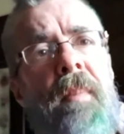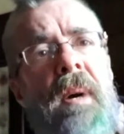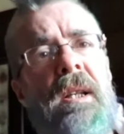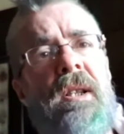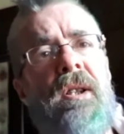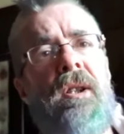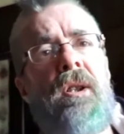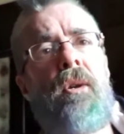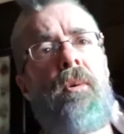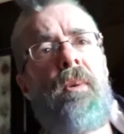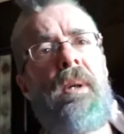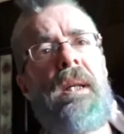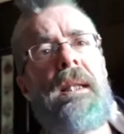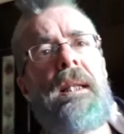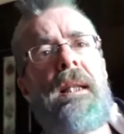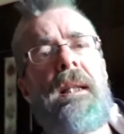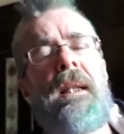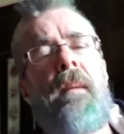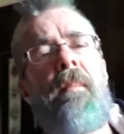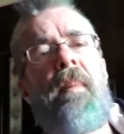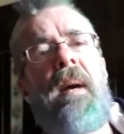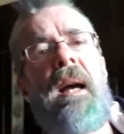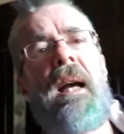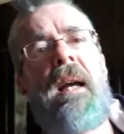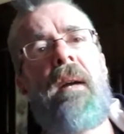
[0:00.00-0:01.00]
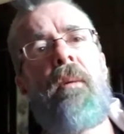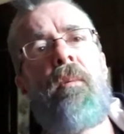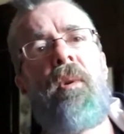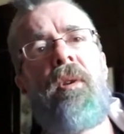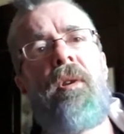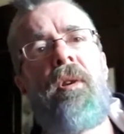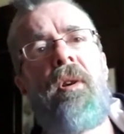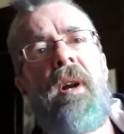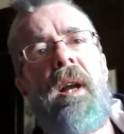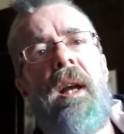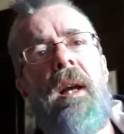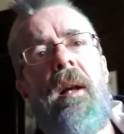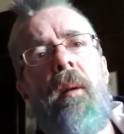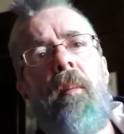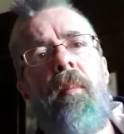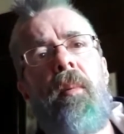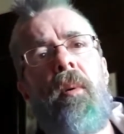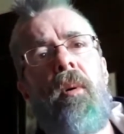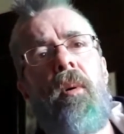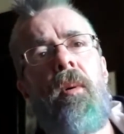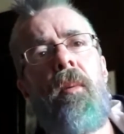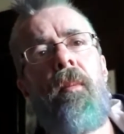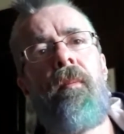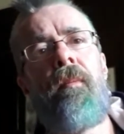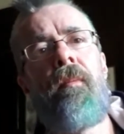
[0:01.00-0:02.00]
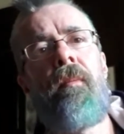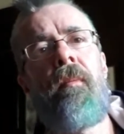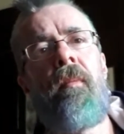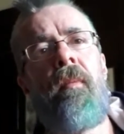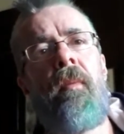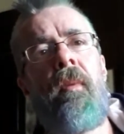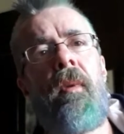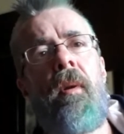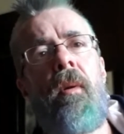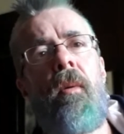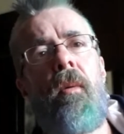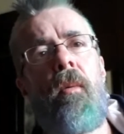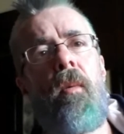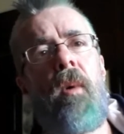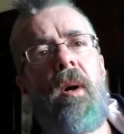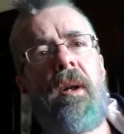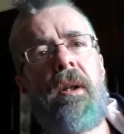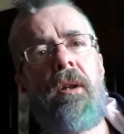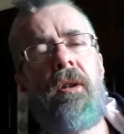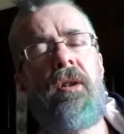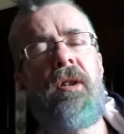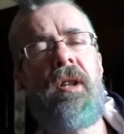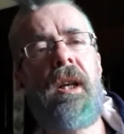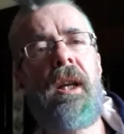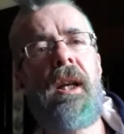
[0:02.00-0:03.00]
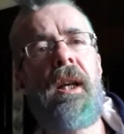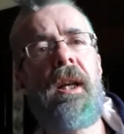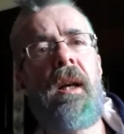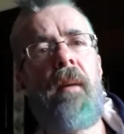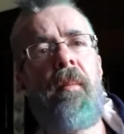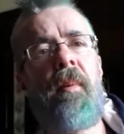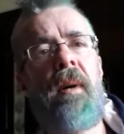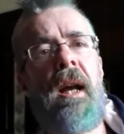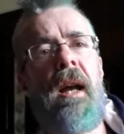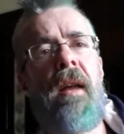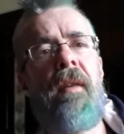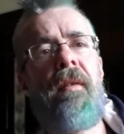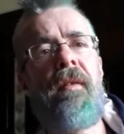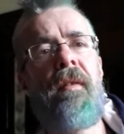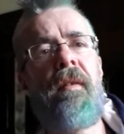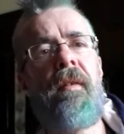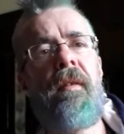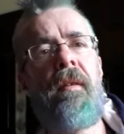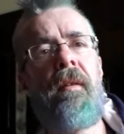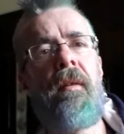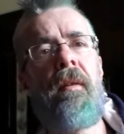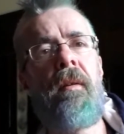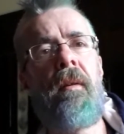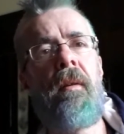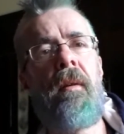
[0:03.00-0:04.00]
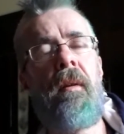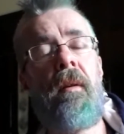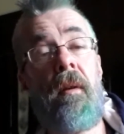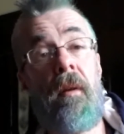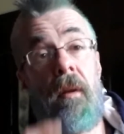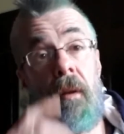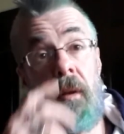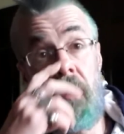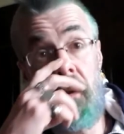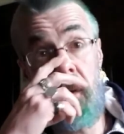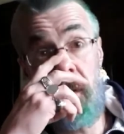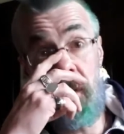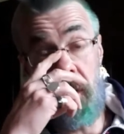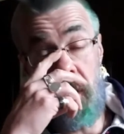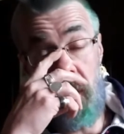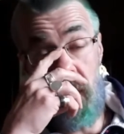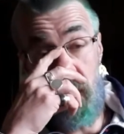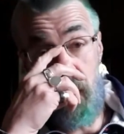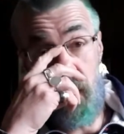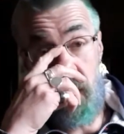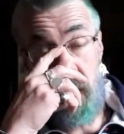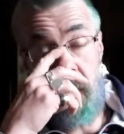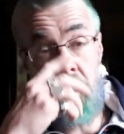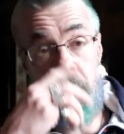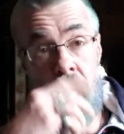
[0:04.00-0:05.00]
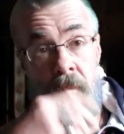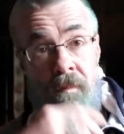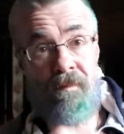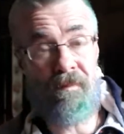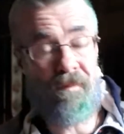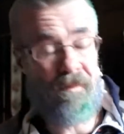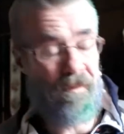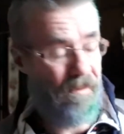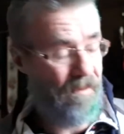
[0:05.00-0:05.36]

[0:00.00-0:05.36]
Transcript: by squeezing the bag with your elbow while you're taking a breath. I'm